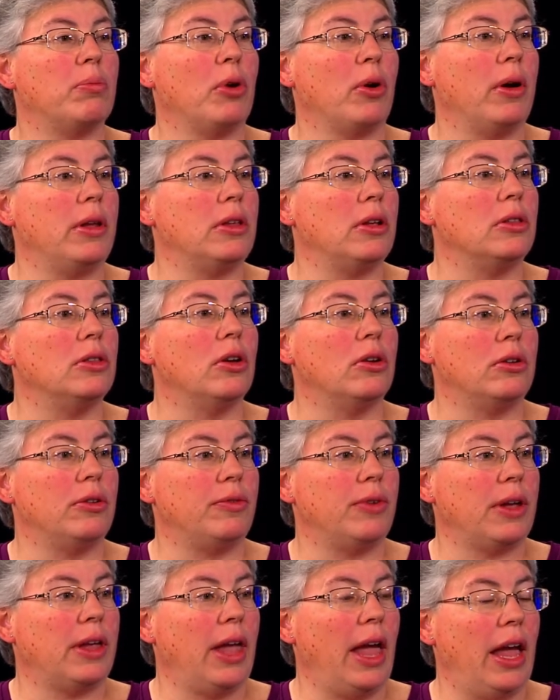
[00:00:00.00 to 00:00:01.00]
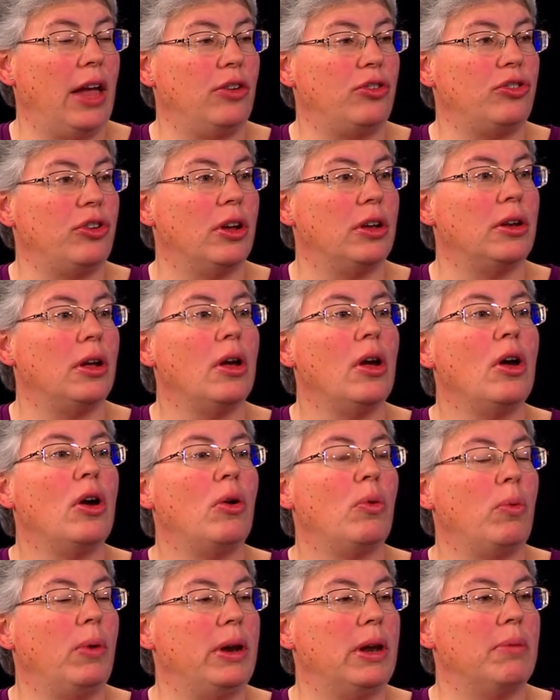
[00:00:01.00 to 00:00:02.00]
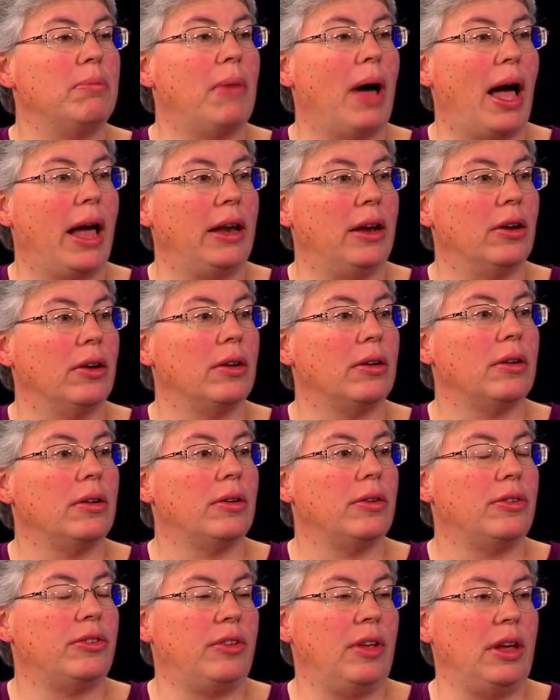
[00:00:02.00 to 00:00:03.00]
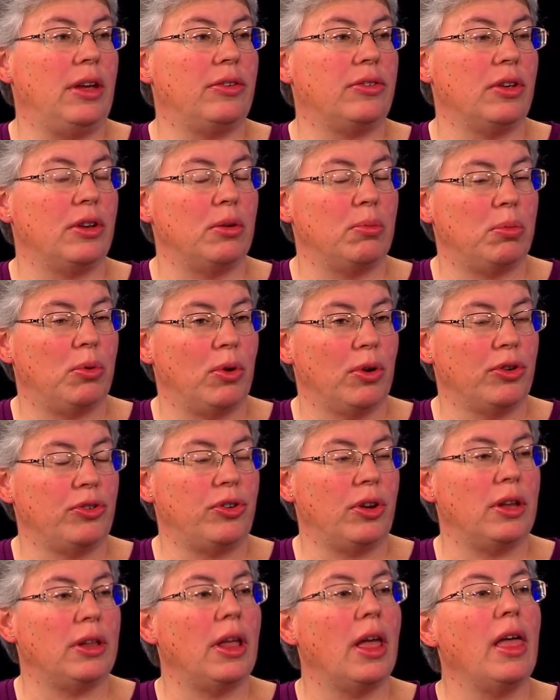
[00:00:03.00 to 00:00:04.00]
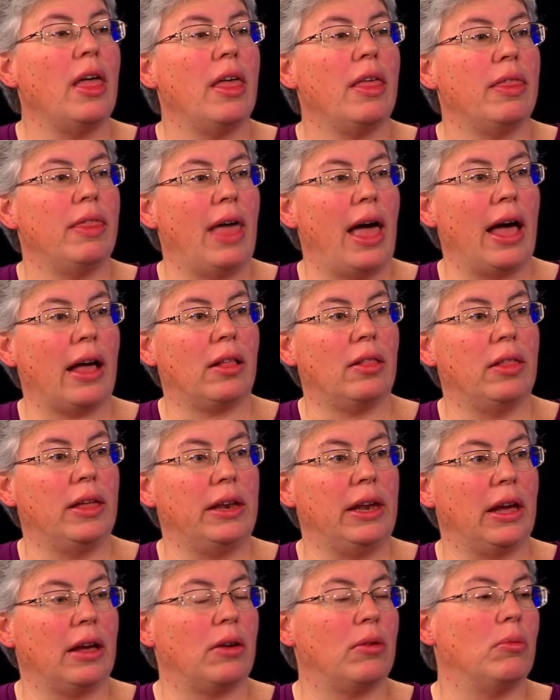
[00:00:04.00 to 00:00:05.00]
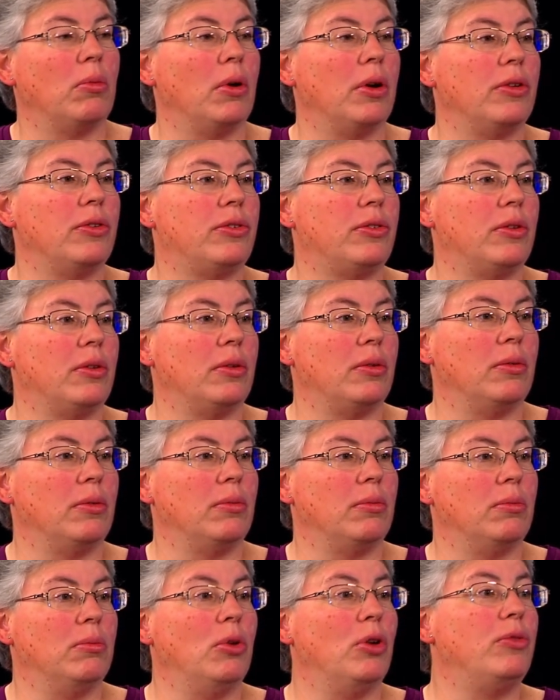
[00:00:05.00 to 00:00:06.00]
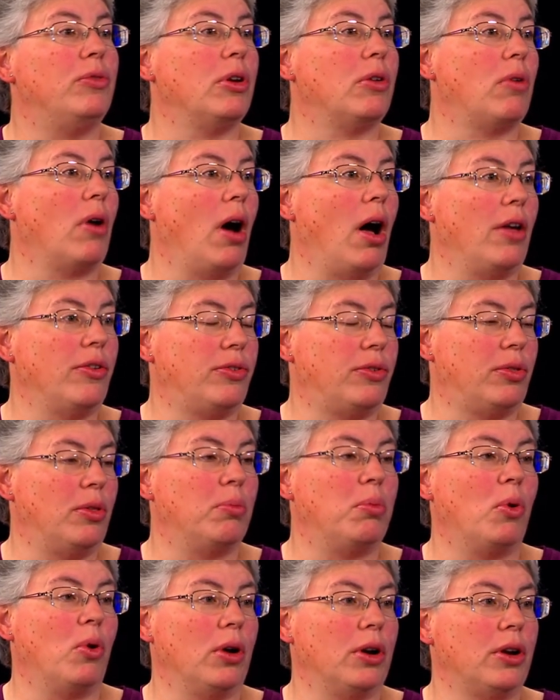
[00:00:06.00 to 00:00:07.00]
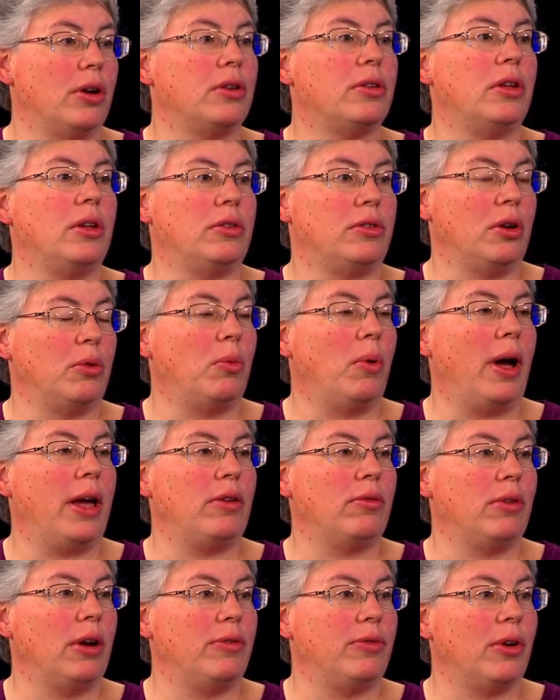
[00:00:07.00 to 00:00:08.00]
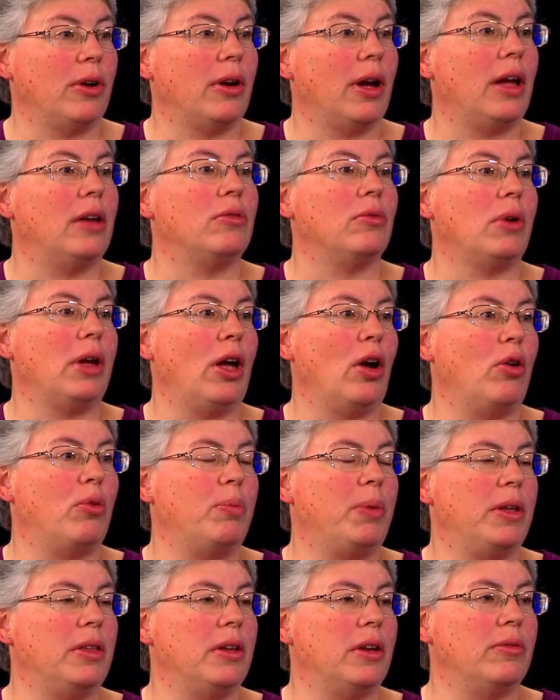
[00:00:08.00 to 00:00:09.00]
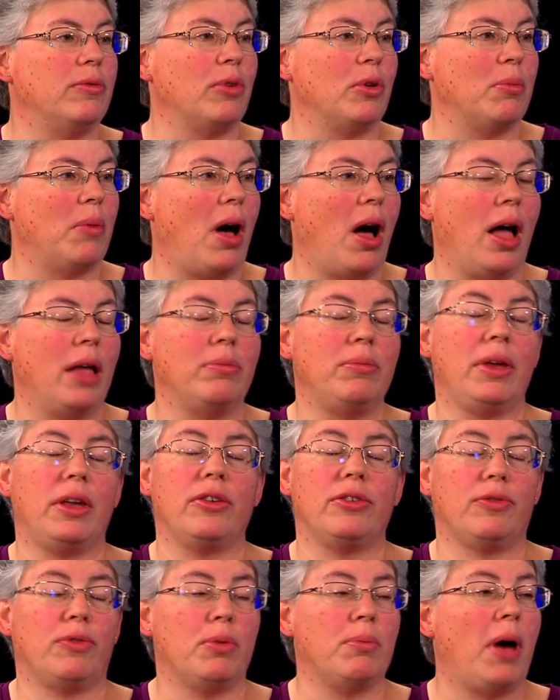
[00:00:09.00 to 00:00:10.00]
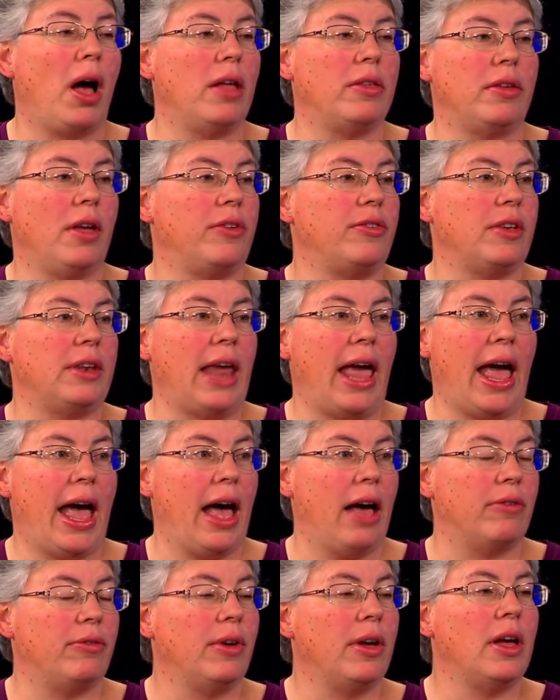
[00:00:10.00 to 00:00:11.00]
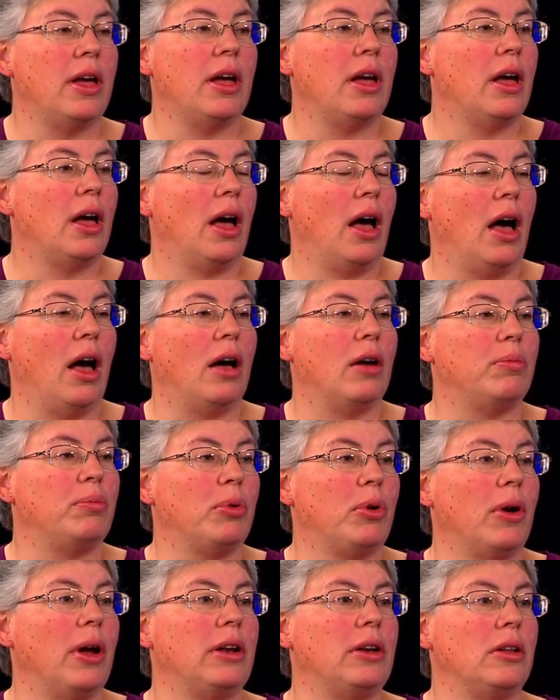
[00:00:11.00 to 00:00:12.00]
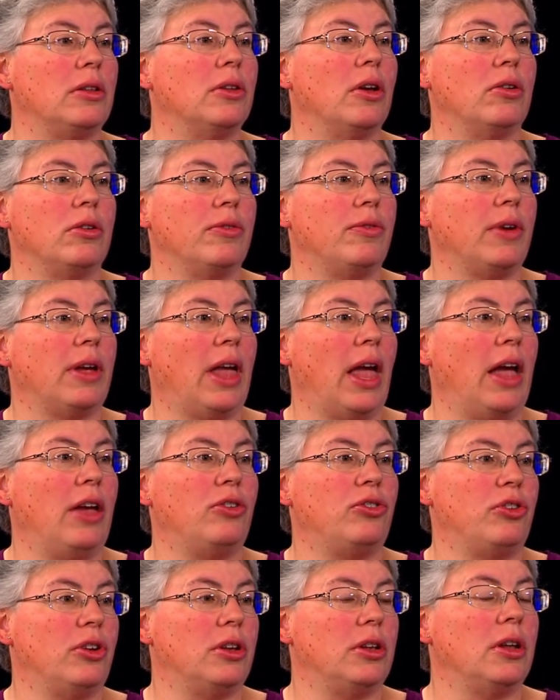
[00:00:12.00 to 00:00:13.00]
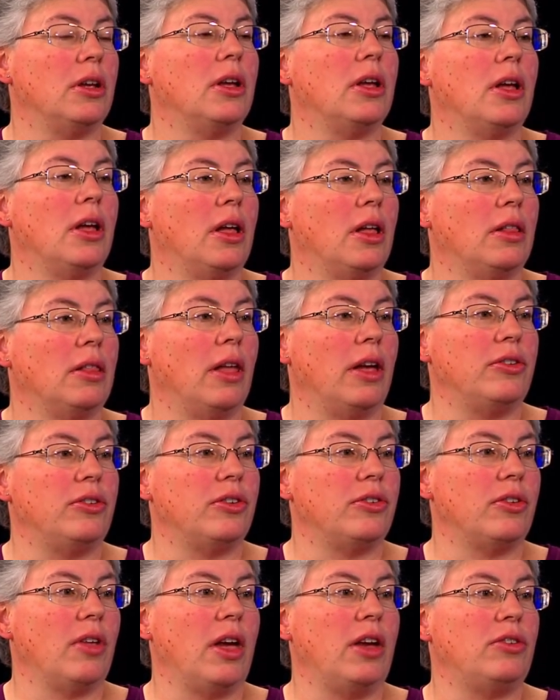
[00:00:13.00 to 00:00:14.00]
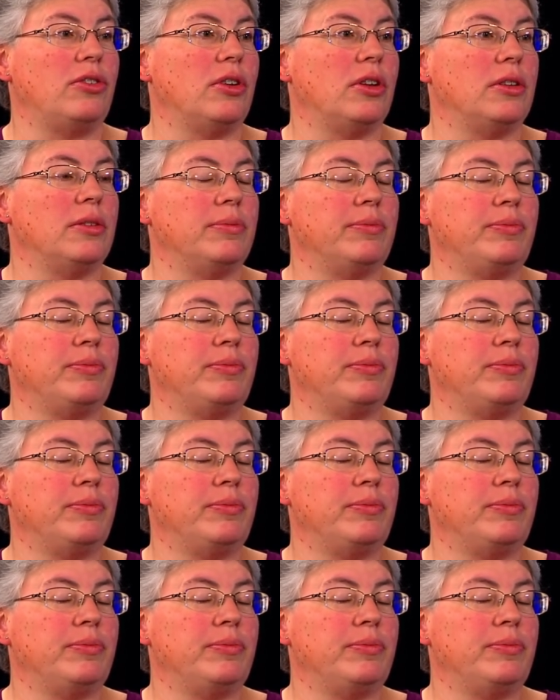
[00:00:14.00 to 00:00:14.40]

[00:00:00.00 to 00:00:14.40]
parental notification when a minor seeks an abortion, that clinic was moved across the border to White River and reopened in Vermont, because Vermont doesn't have uh, parental notification legislation.